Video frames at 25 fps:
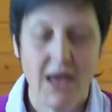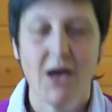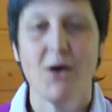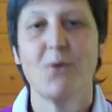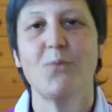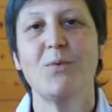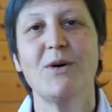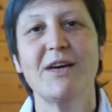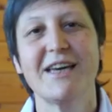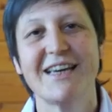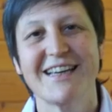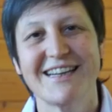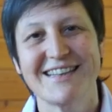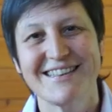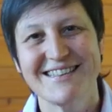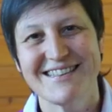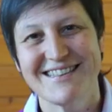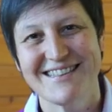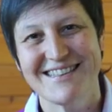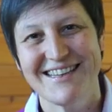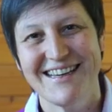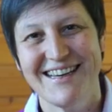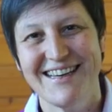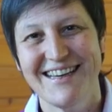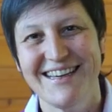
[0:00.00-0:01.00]
We can
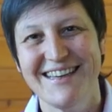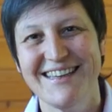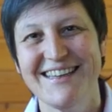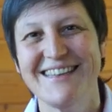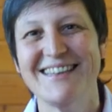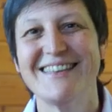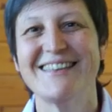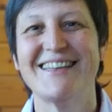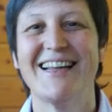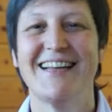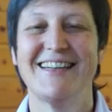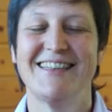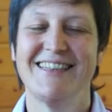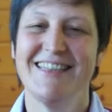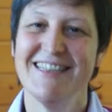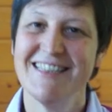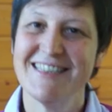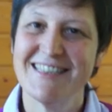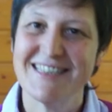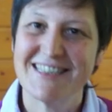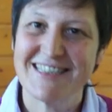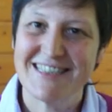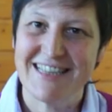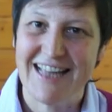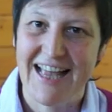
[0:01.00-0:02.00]
say that
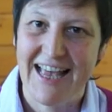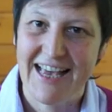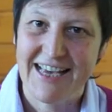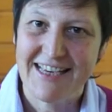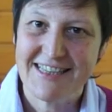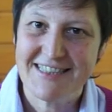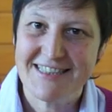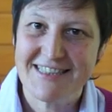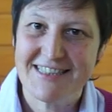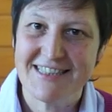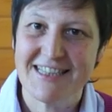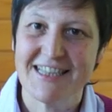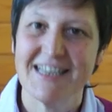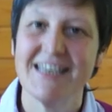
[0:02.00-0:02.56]
this text